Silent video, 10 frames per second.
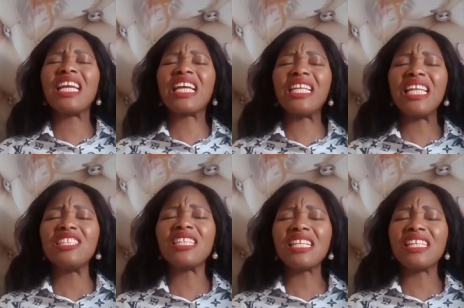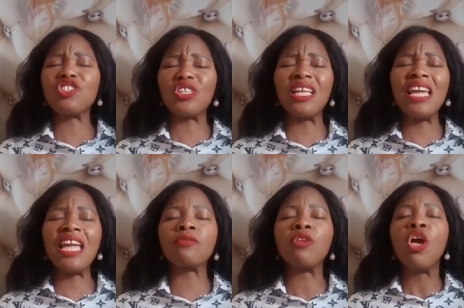and cleansing this
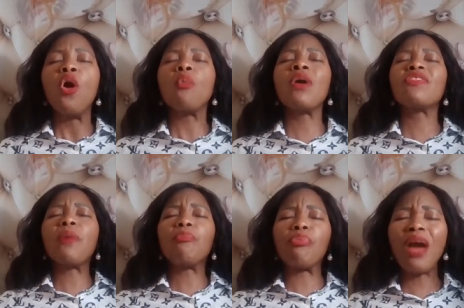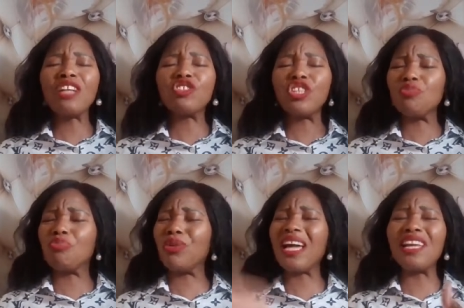land with the precious
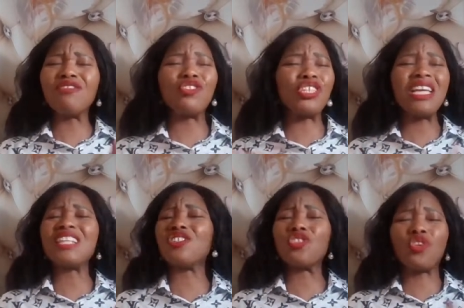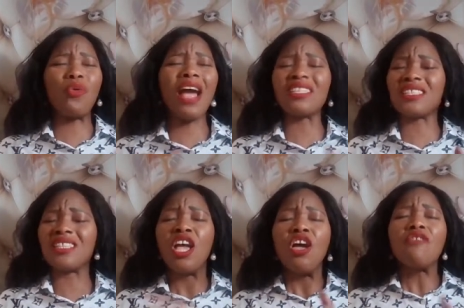blood of Jesus Christ
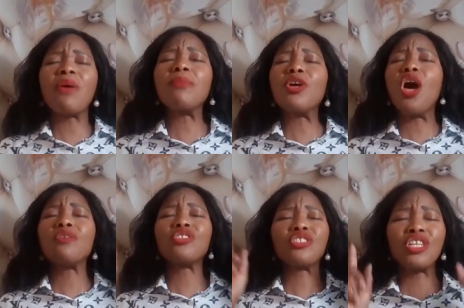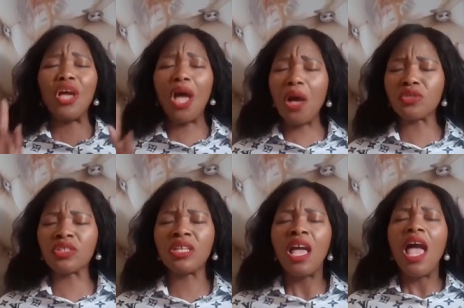from coast to
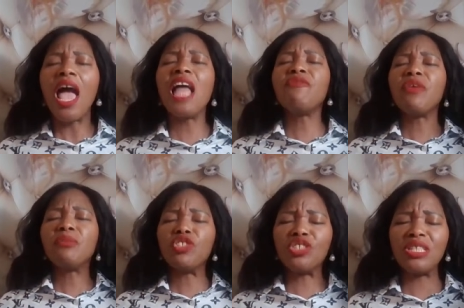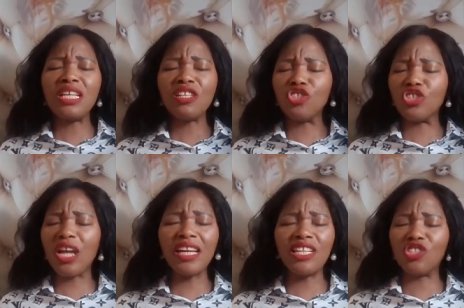coast and from sea to
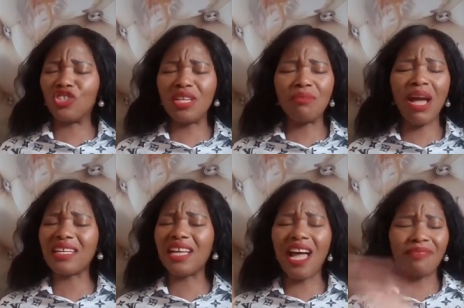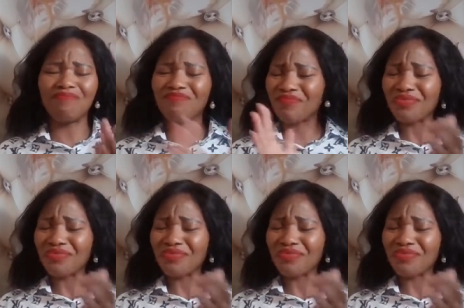shining sea. My God.